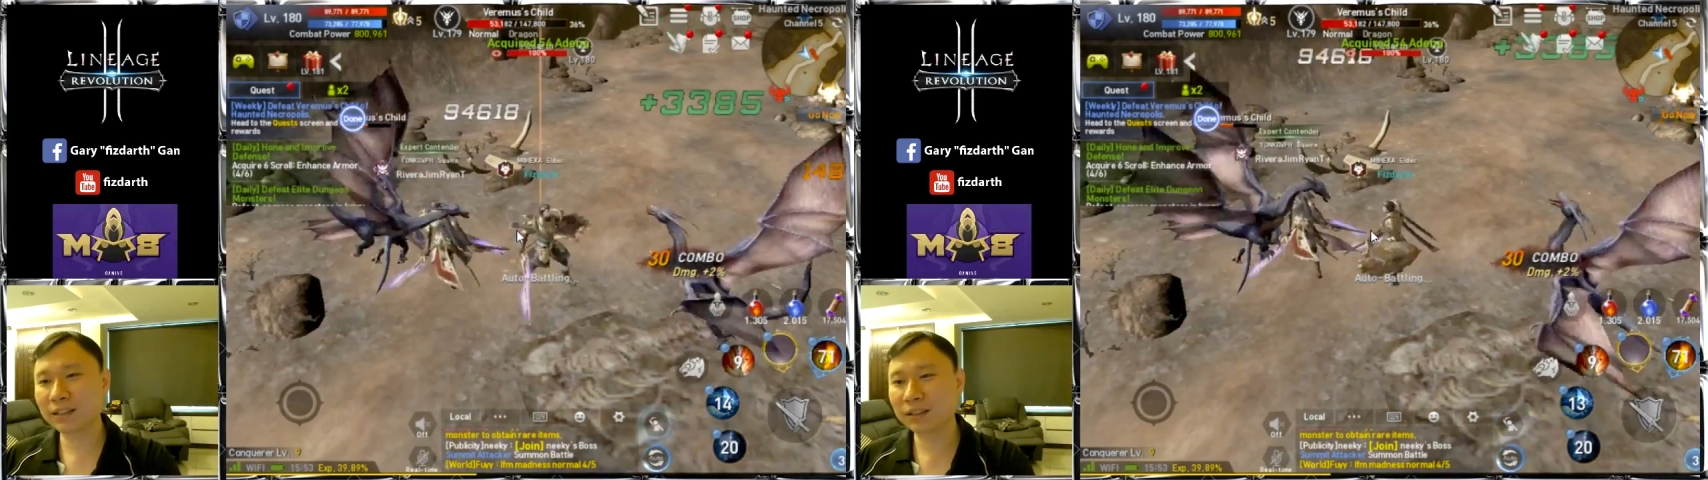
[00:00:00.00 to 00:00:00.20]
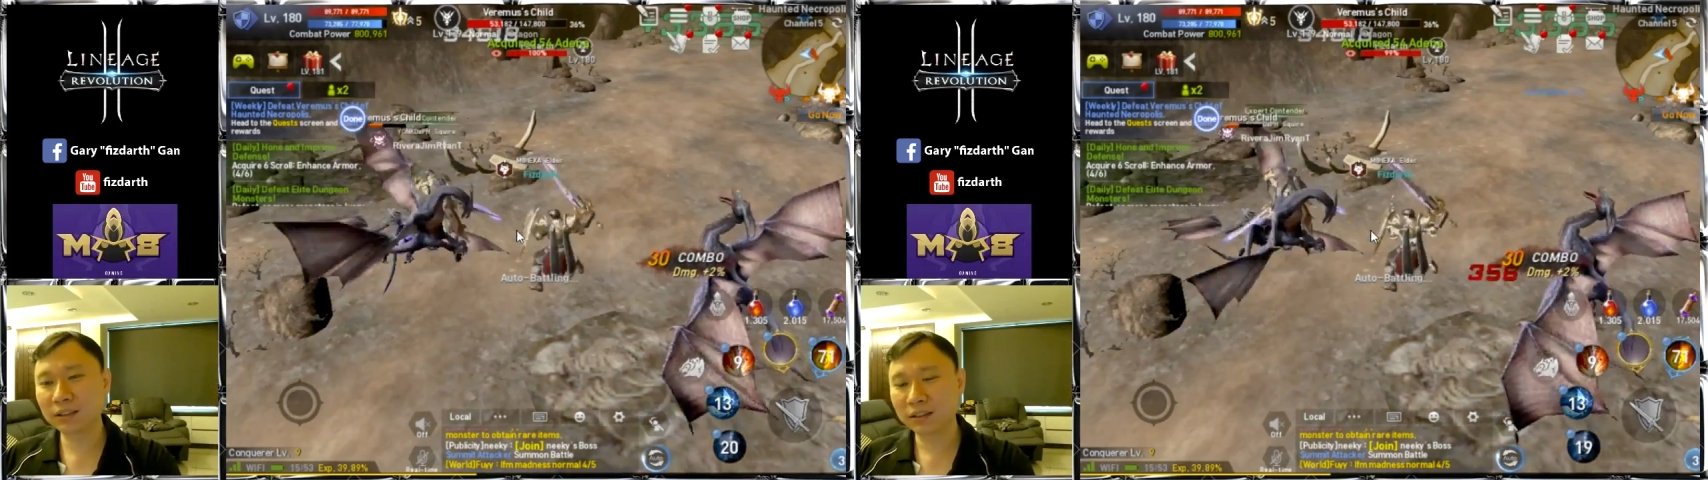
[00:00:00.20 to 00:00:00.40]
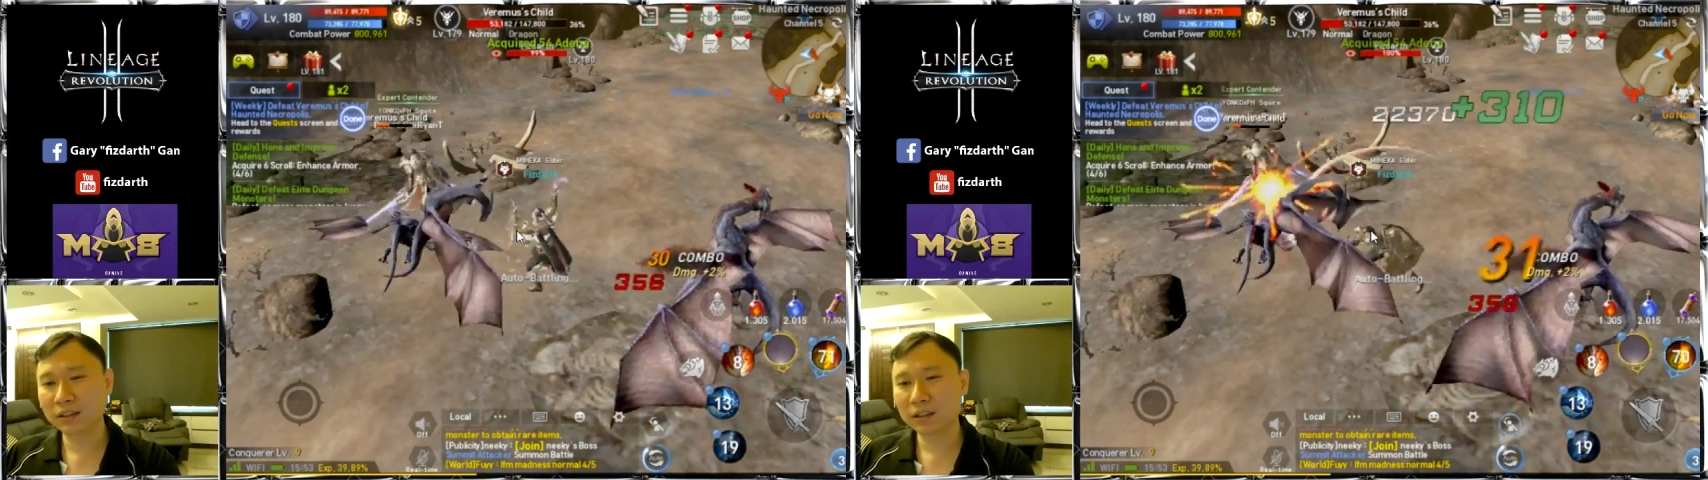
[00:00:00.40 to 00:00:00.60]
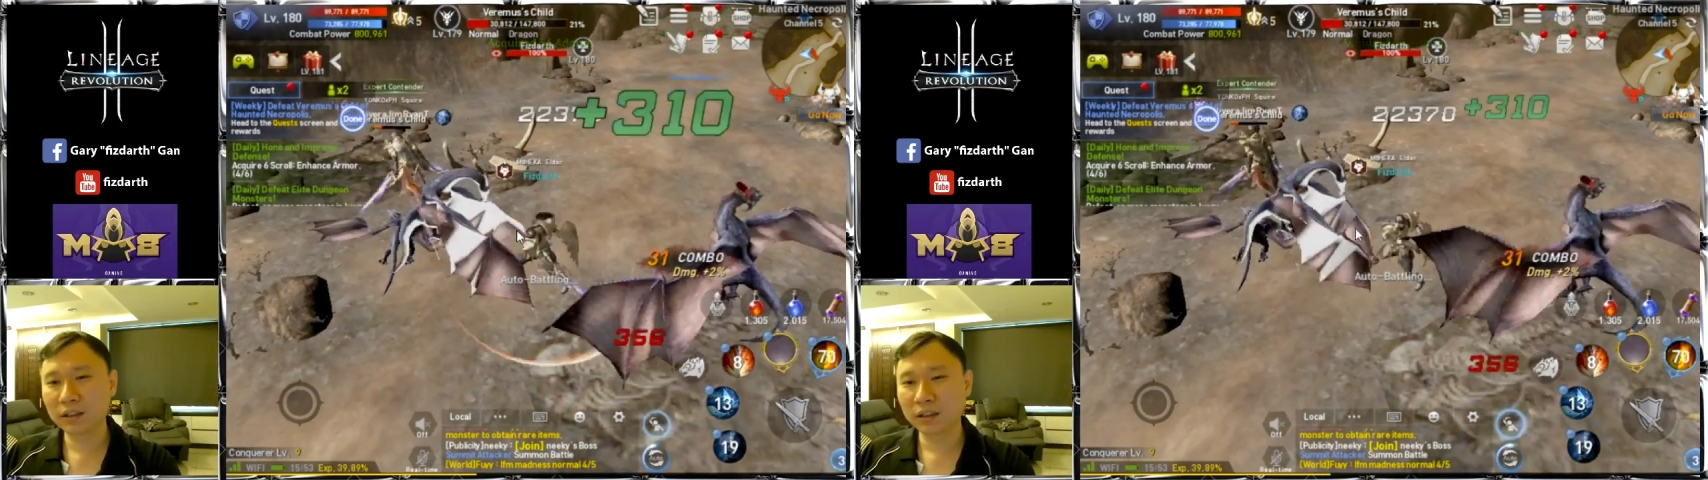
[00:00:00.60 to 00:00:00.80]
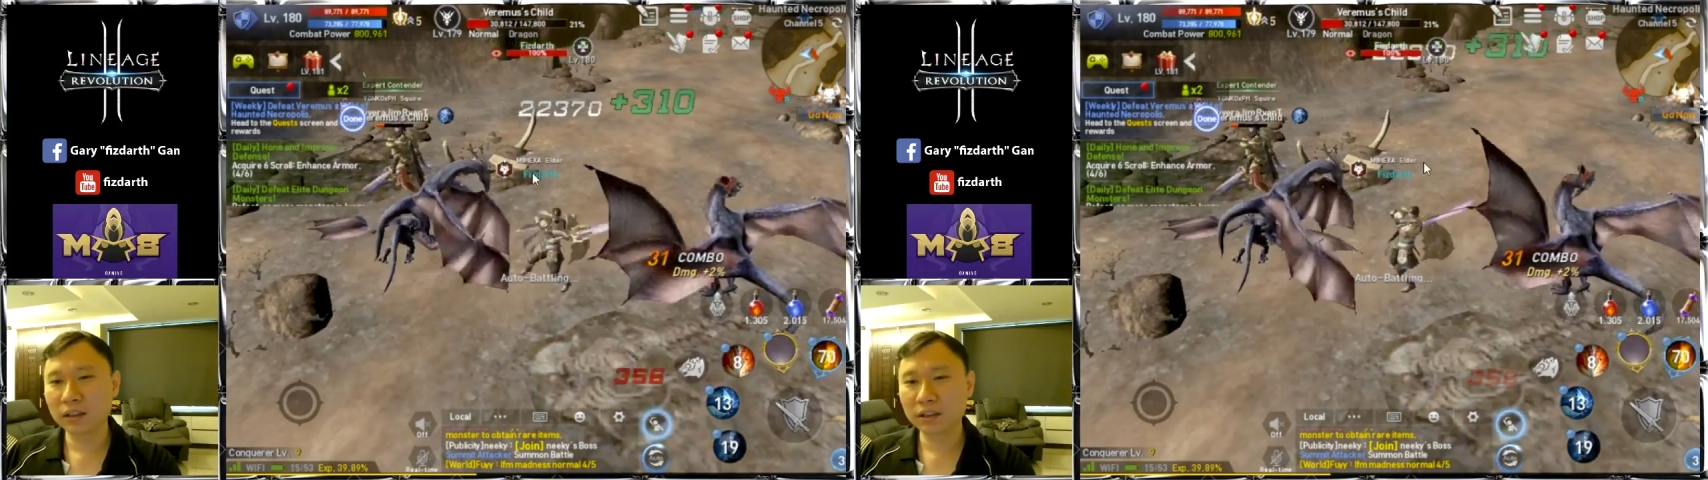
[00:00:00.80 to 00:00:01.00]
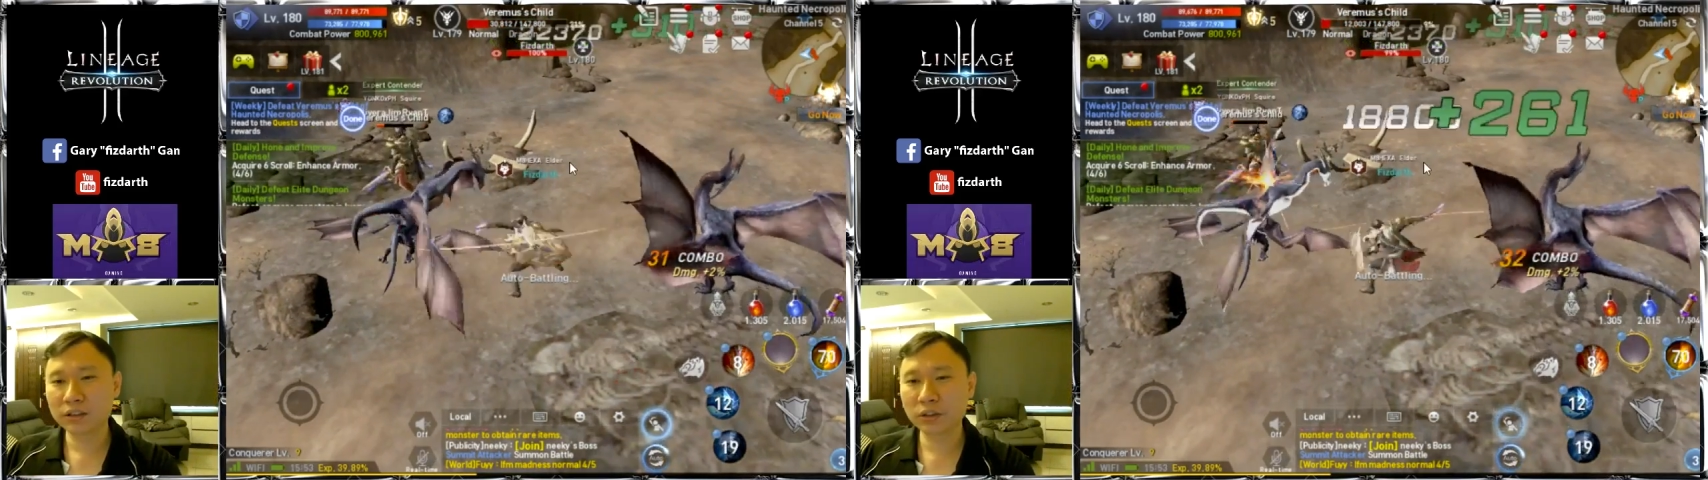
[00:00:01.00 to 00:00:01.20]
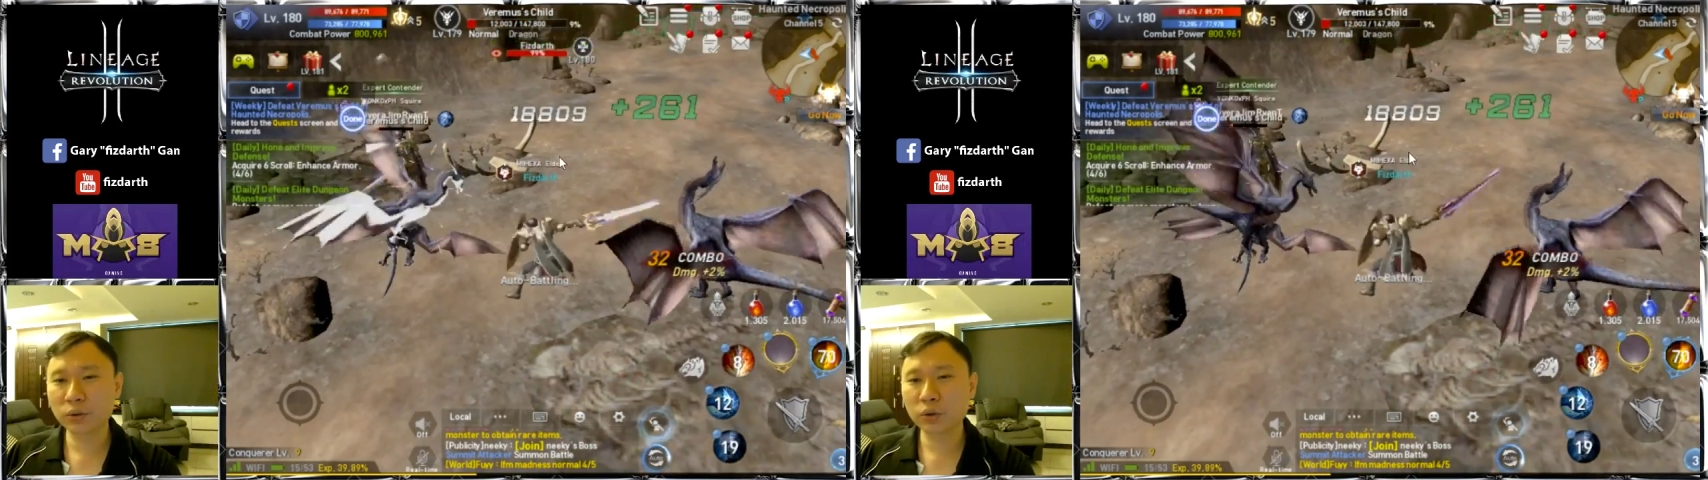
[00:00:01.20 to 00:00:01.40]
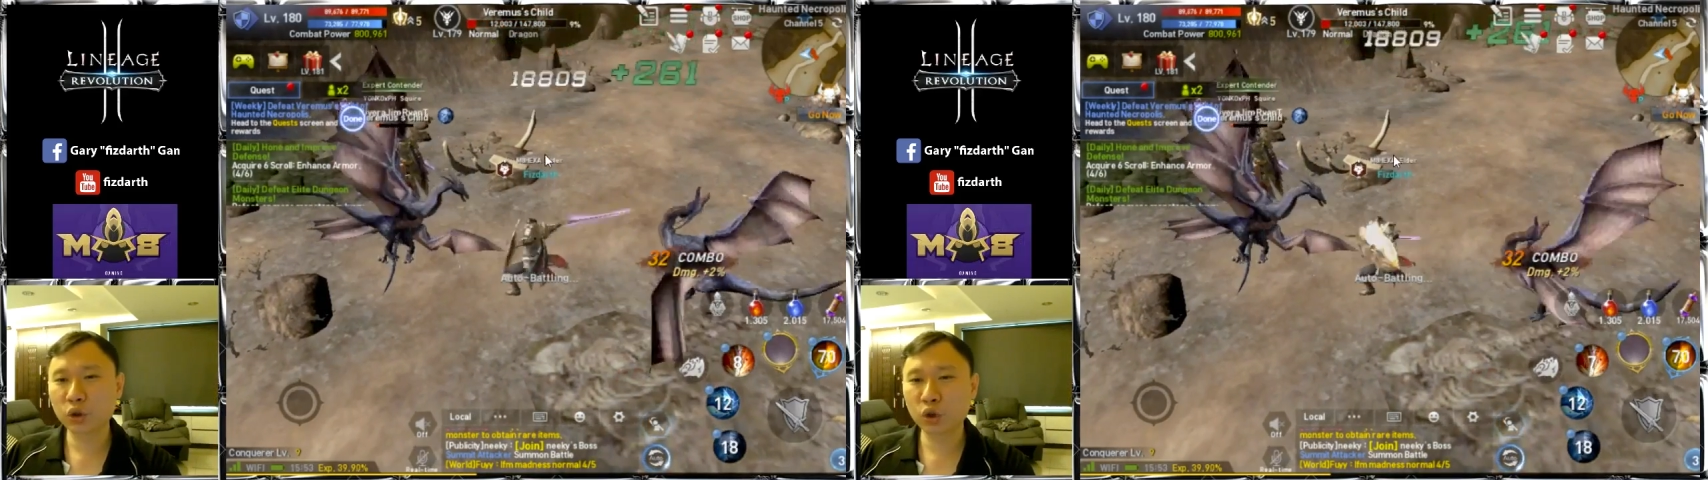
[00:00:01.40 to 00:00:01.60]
huh? So